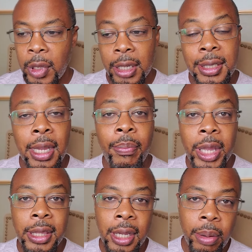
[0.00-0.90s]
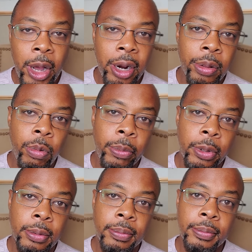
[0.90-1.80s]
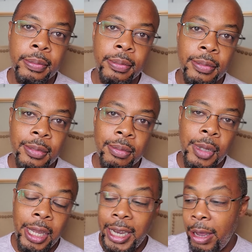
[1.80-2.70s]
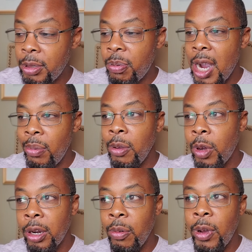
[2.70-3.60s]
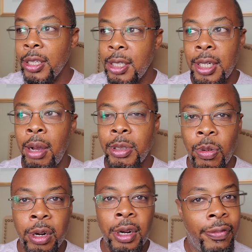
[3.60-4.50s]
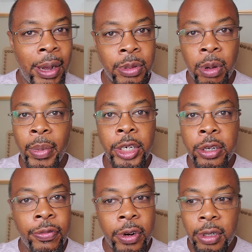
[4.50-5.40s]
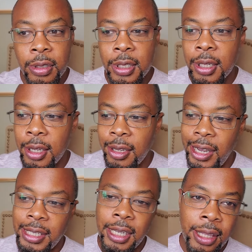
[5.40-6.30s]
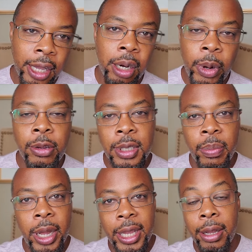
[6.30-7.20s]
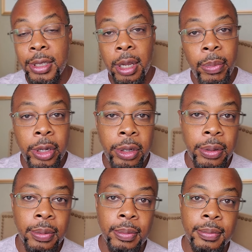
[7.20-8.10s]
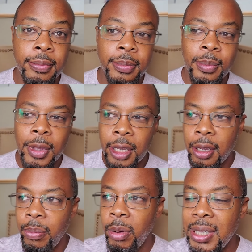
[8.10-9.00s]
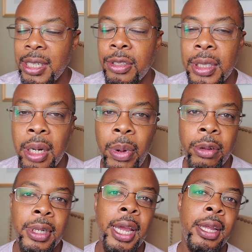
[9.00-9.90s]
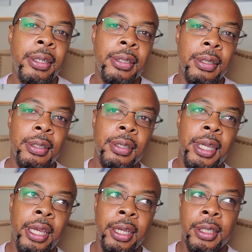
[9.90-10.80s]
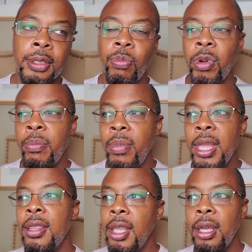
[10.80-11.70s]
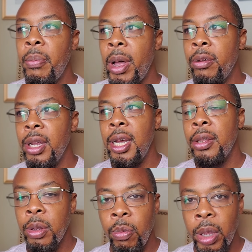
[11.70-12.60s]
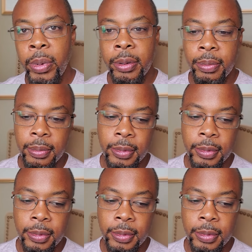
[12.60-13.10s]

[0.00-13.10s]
Some men think about other women. That was probably one of the ones that y'all was wondering if I was going to mention first. Is he thinking about somebody else? Some men do. But what's interesting about that is when men think about other women,